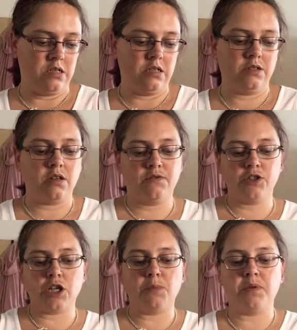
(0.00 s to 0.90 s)
So I've
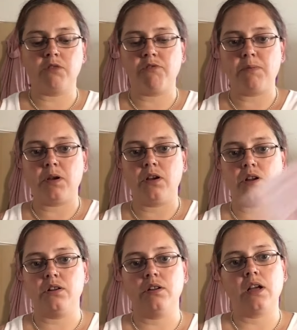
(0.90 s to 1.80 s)
just opened the
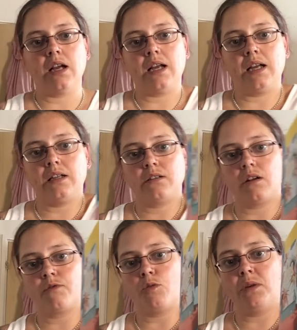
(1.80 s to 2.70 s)
ribbon and
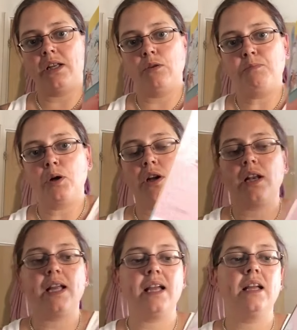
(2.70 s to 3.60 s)
I've got my little
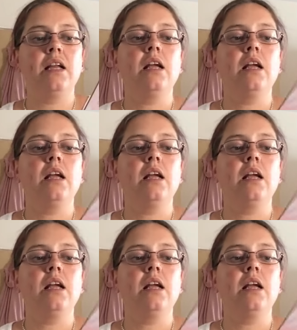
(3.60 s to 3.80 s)
booklet.